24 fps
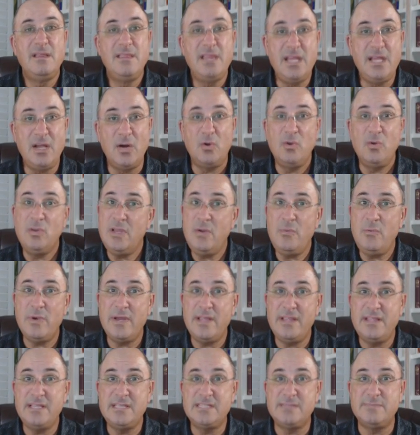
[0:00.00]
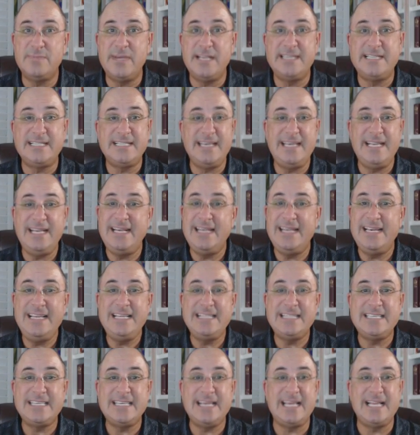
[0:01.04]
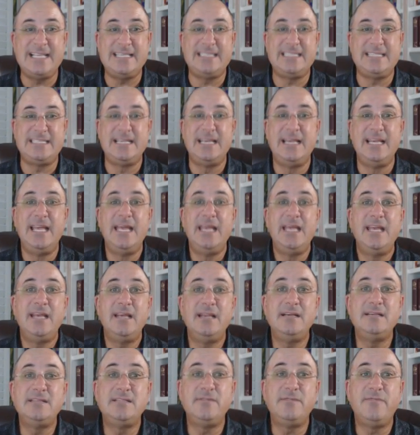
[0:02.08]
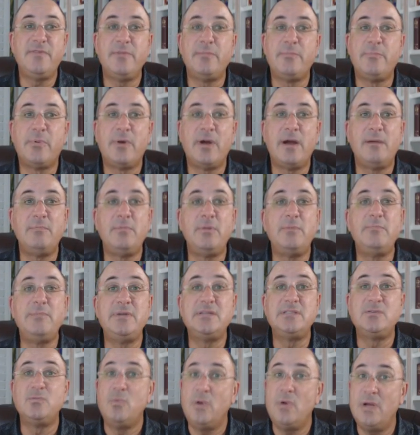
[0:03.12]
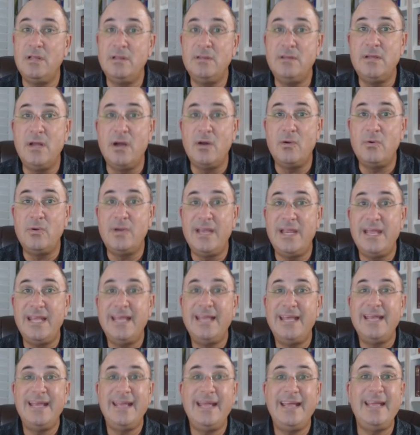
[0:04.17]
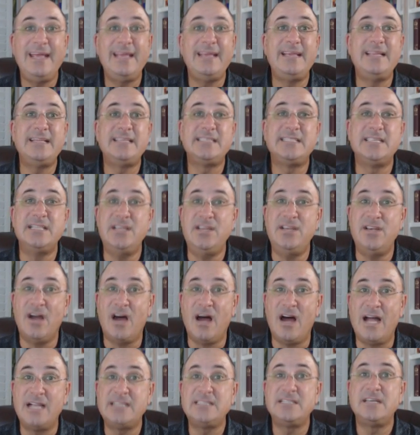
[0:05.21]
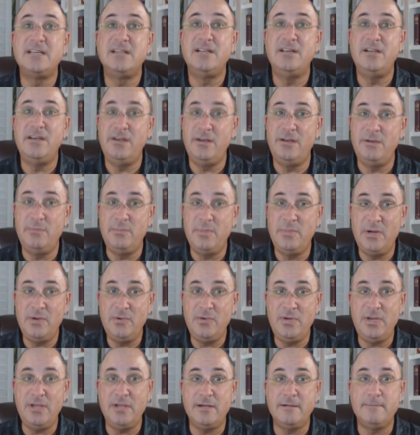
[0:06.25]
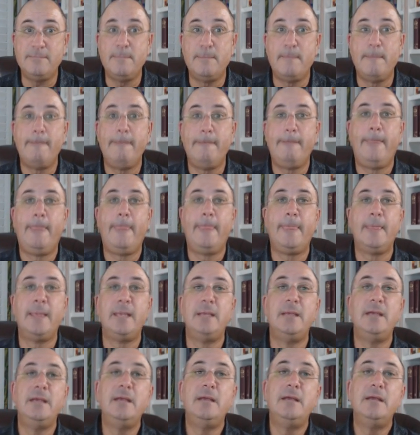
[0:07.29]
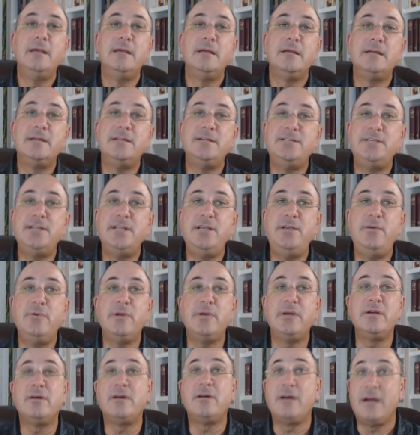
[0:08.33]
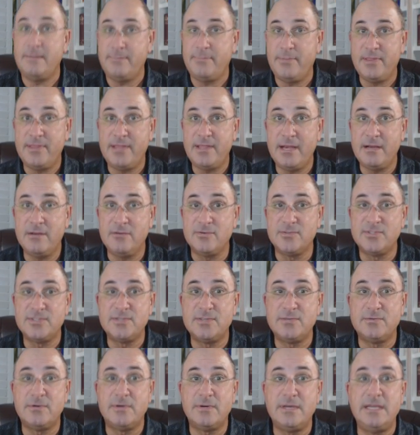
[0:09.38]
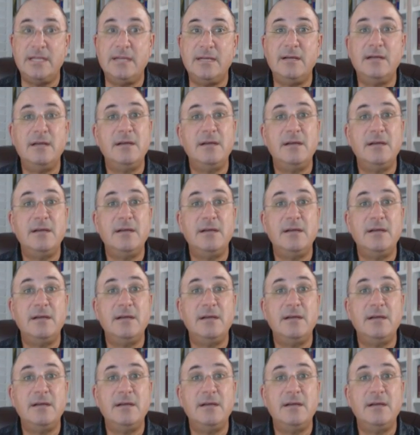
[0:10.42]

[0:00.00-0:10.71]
The only way this makes any sense is if the problem is well known and it's not pneumonia. Continuing our hypothetical story,